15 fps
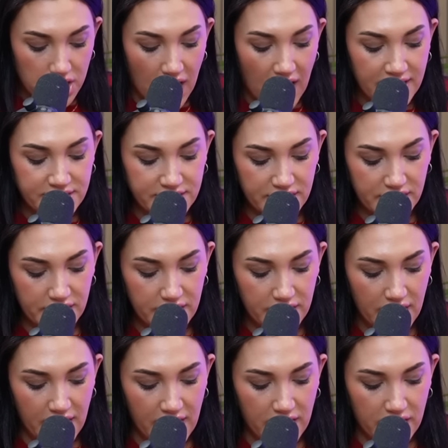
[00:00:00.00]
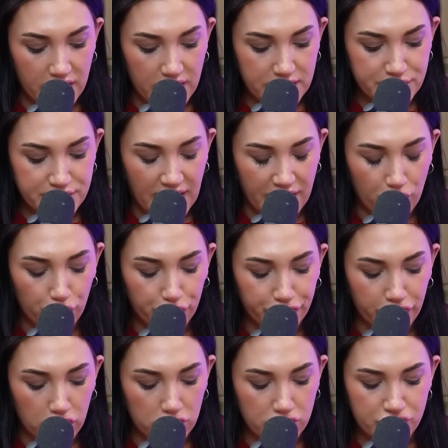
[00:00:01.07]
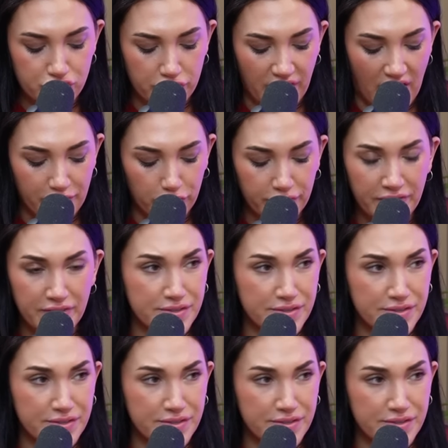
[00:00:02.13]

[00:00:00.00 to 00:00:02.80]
I did a Cycle for Survival event.